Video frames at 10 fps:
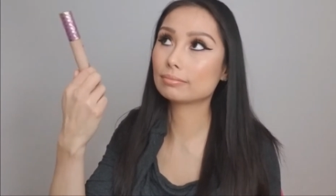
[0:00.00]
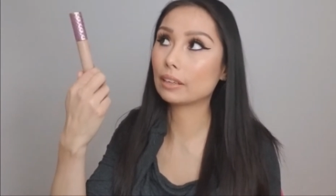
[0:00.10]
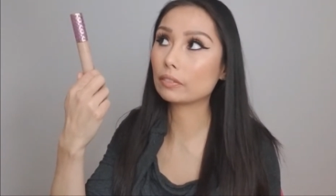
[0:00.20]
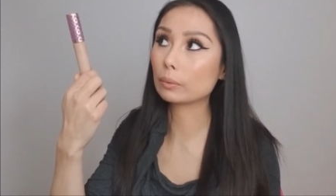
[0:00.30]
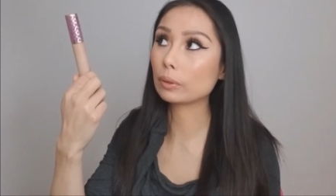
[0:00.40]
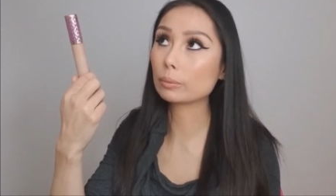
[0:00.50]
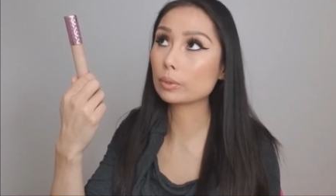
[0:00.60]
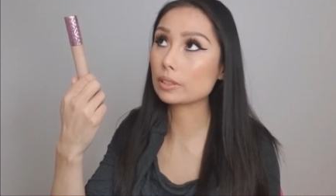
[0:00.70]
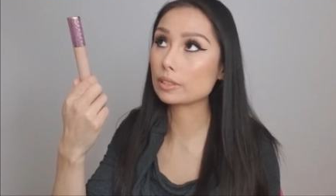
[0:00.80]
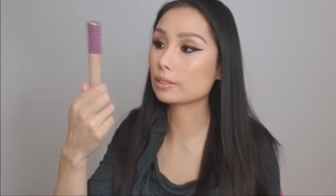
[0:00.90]
everyone
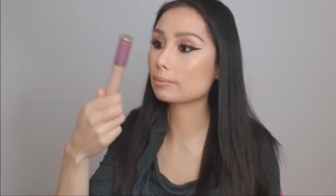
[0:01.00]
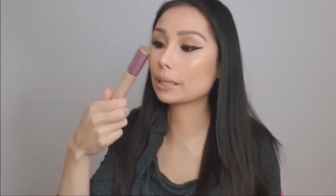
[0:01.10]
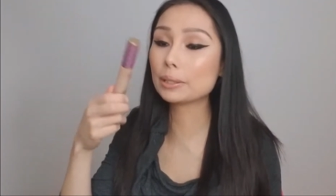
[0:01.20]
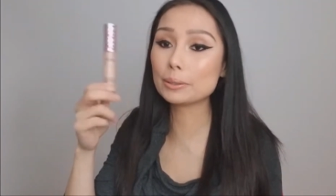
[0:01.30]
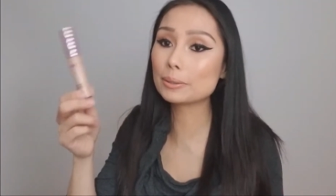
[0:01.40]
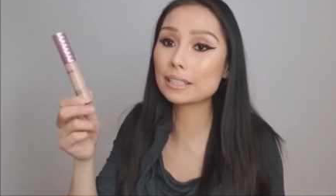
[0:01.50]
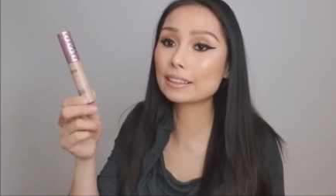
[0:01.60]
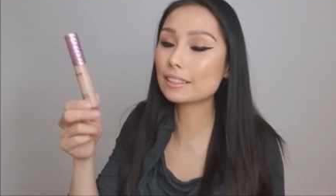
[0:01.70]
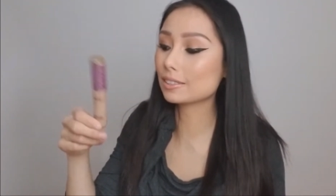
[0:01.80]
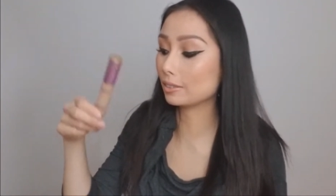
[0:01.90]
was using
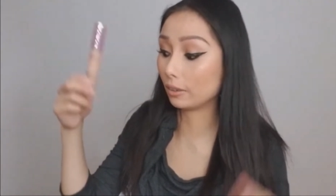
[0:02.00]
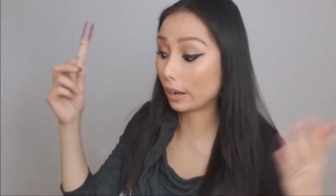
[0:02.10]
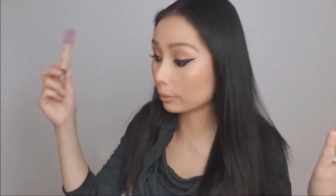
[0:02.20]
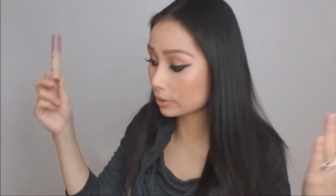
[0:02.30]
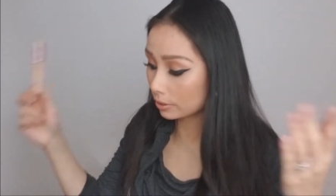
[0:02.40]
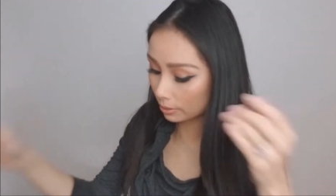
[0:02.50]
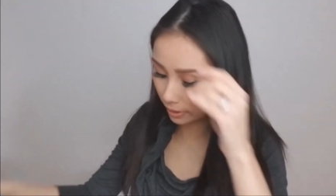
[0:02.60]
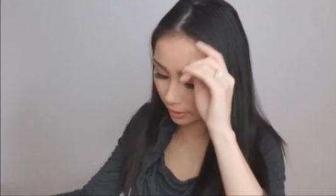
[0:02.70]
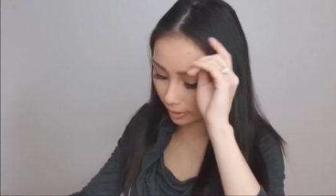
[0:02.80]
this, so I was using